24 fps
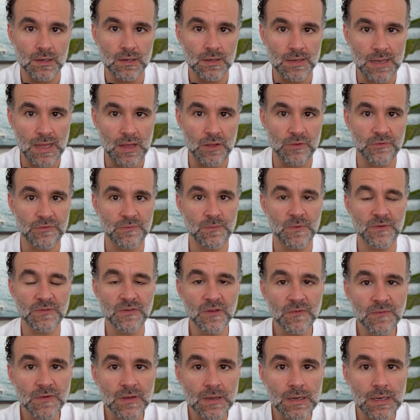Now,
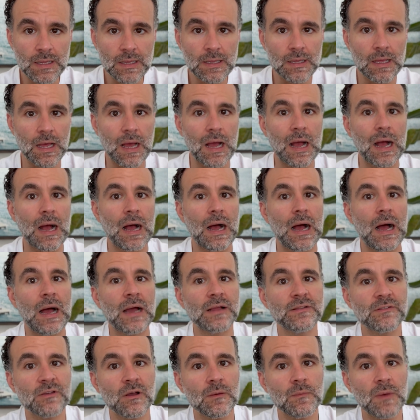specifically, I
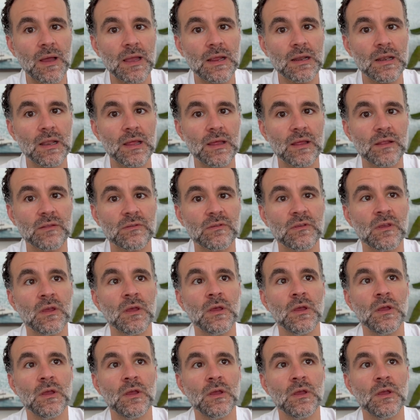tell my clients,